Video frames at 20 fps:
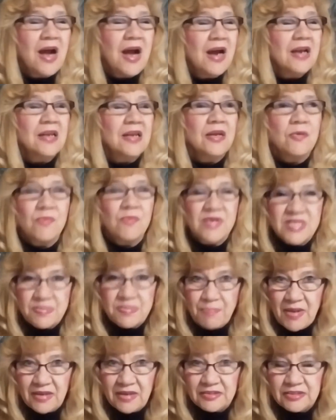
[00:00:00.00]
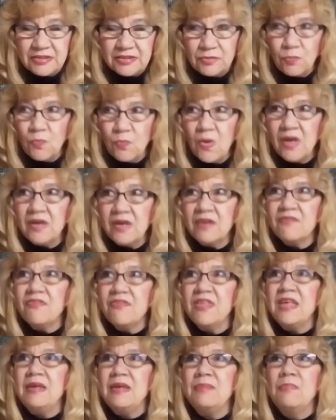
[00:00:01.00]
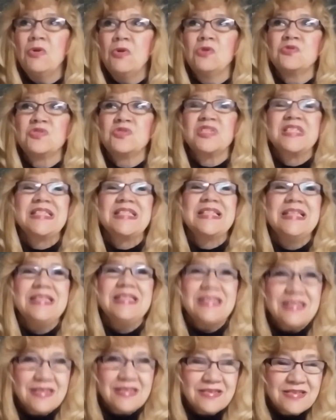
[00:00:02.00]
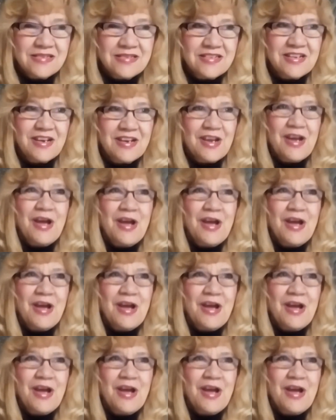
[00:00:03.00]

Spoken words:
highly respected, one of the most seasoned